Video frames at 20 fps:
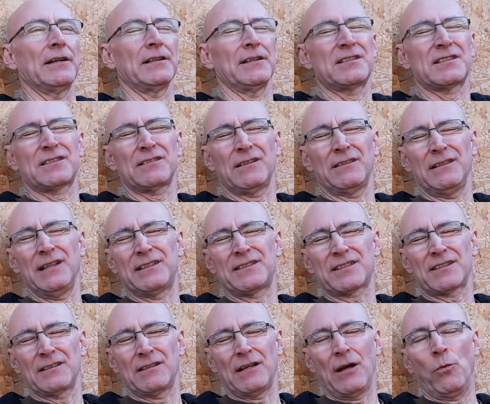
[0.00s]

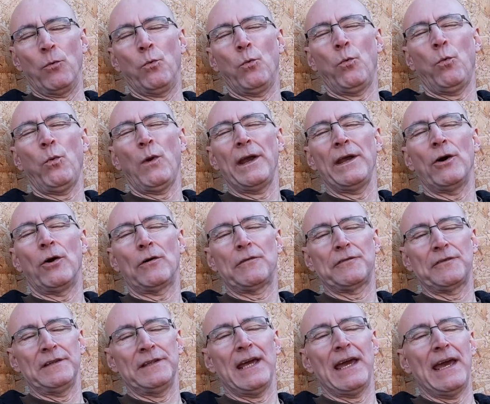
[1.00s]
It's a way
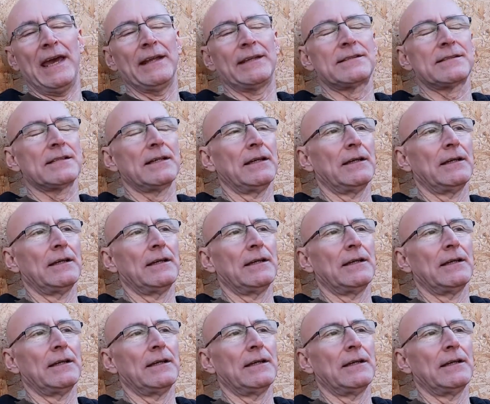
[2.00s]
off yet,